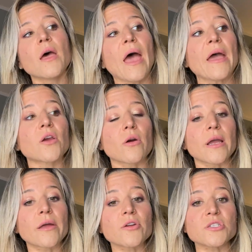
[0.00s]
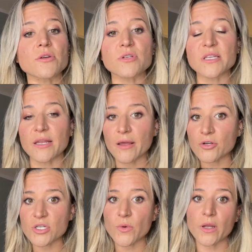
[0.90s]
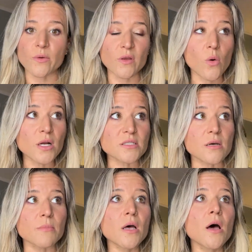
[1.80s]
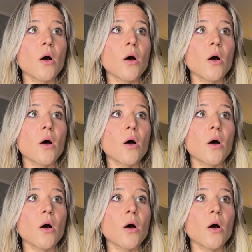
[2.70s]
anchoring energy, understanding energy, working with the quantum,